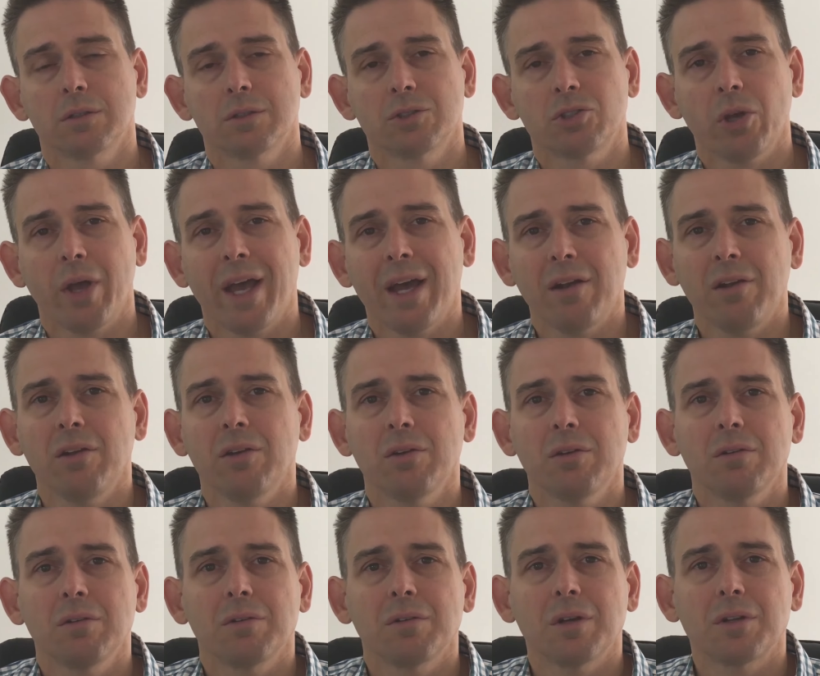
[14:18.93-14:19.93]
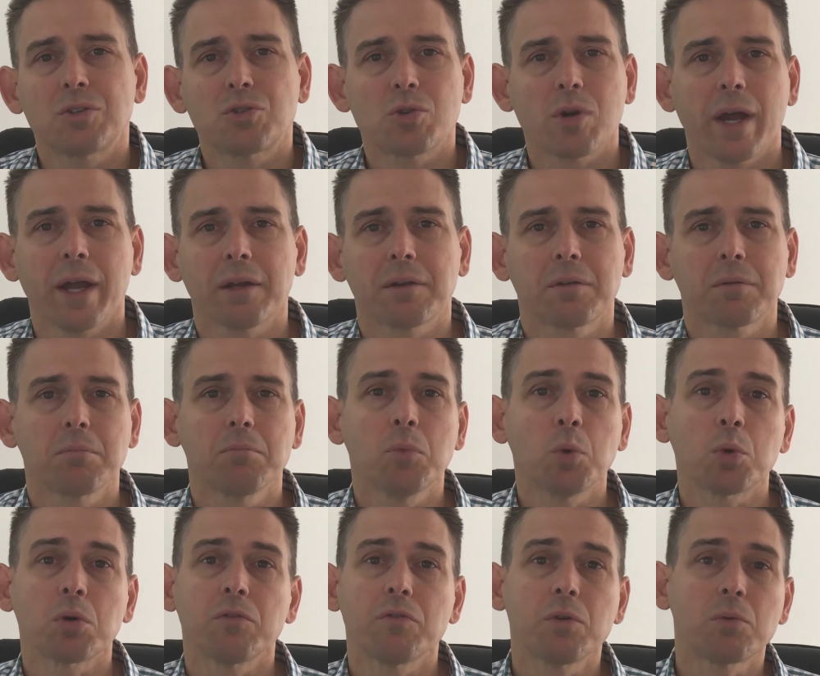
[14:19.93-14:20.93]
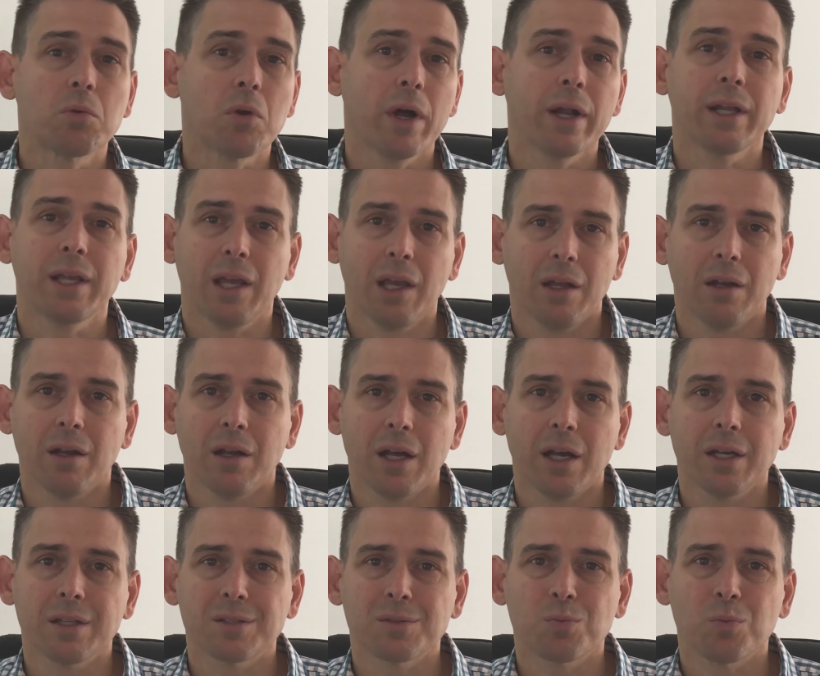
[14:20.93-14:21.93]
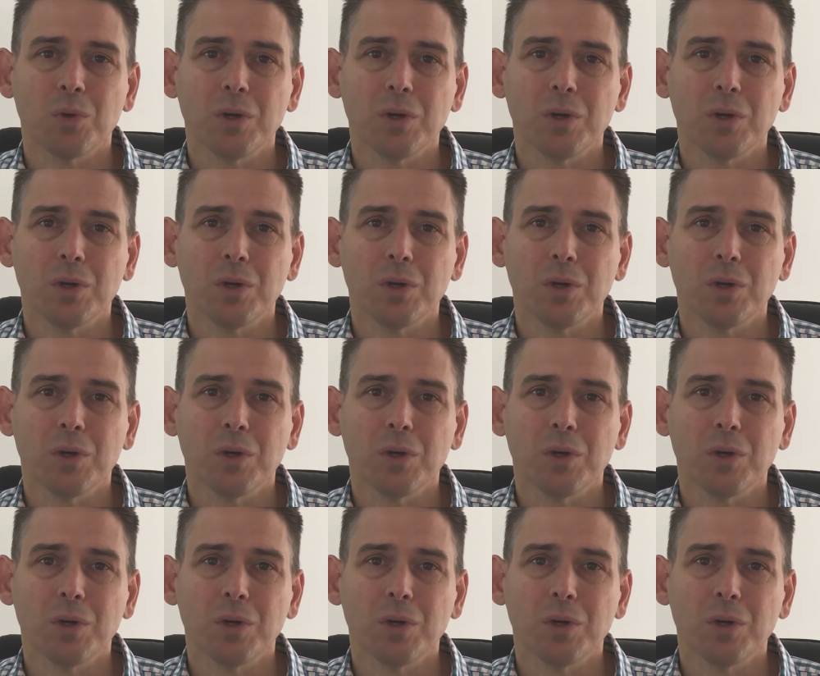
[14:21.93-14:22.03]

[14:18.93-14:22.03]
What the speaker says: So how do you attract more of the right candidates?